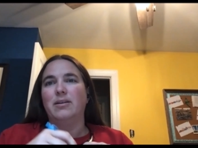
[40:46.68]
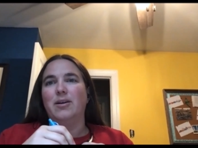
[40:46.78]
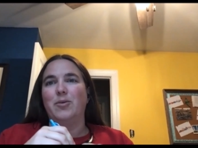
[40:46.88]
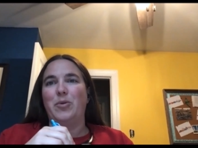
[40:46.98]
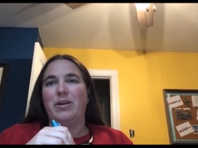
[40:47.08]

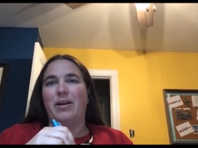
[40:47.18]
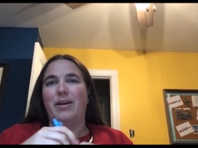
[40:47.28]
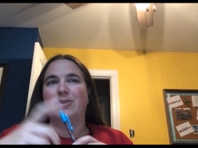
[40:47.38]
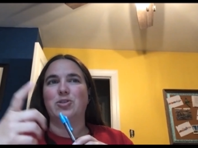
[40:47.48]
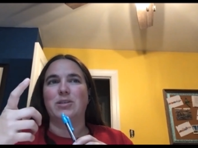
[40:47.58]
And I
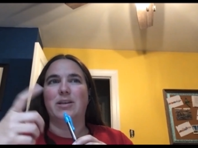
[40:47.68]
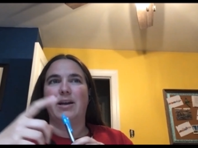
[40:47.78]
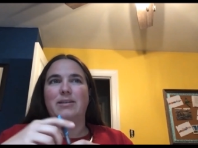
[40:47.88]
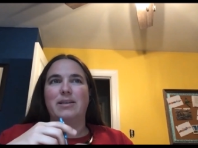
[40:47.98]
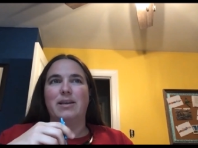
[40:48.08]
actually
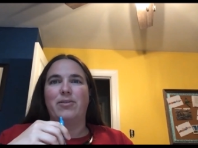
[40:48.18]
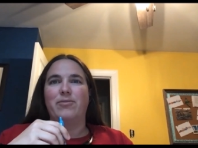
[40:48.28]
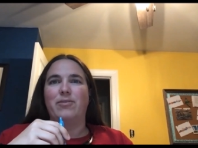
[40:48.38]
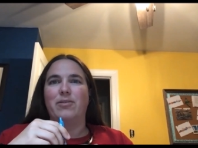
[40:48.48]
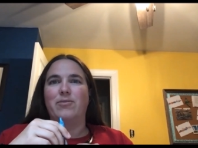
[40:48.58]
got it down. I
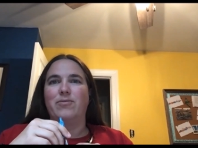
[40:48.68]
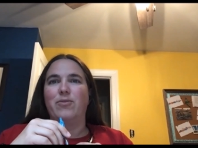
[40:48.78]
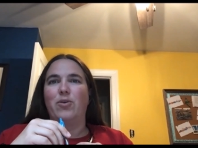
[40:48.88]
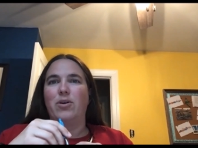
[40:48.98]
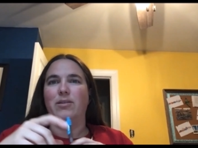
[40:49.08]
found a
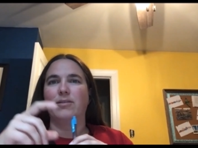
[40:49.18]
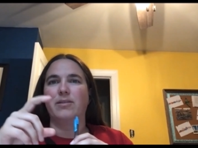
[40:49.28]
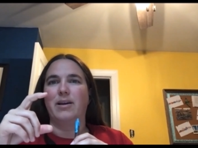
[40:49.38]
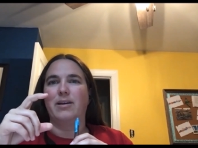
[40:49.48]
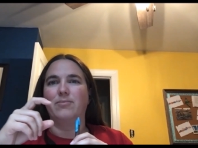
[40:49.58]
font
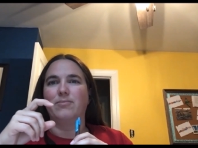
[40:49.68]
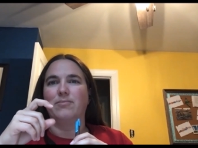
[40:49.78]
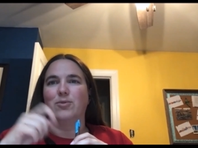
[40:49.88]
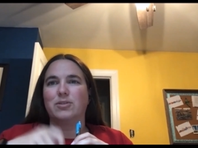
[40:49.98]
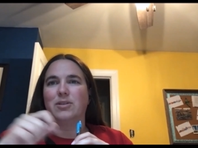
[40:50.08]
that
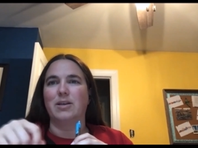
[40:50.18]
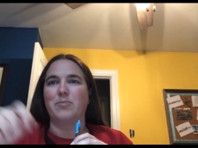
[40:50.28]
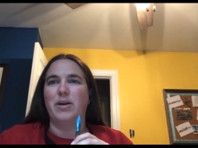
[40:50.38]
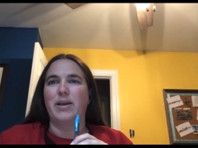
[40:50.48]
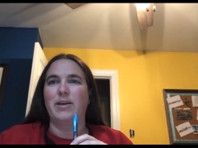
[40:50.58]
looks like
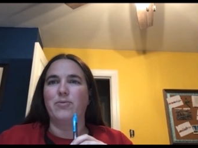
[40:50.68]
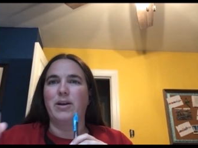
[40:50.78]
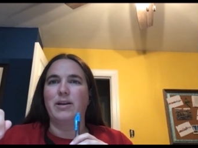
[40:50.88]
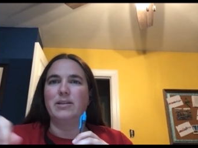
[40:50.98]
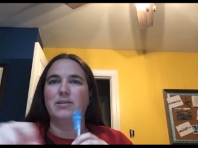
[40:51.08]
my
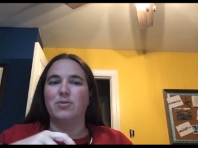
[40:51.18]
handwriting,